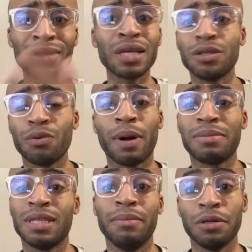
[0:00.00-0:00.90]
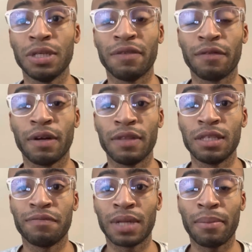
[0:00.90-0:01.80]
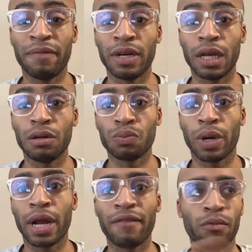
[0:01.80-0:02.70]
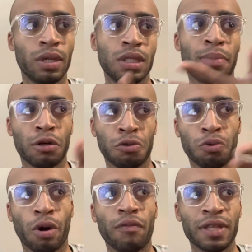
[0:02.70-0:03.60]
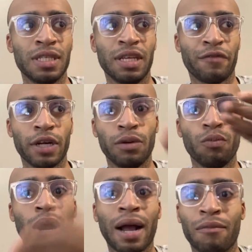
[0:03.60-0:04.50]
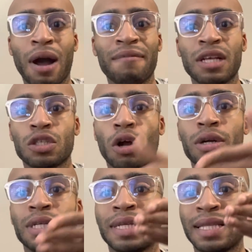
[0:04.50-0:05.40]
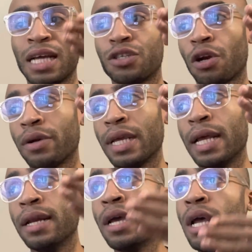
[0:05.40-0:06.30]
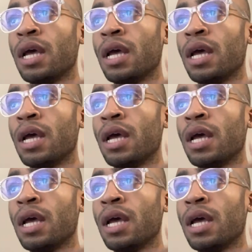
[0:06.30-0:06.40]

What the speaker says: You'll probably see a million different of these type of videos where everyone's personal growth is different and why they started to take that journey. And,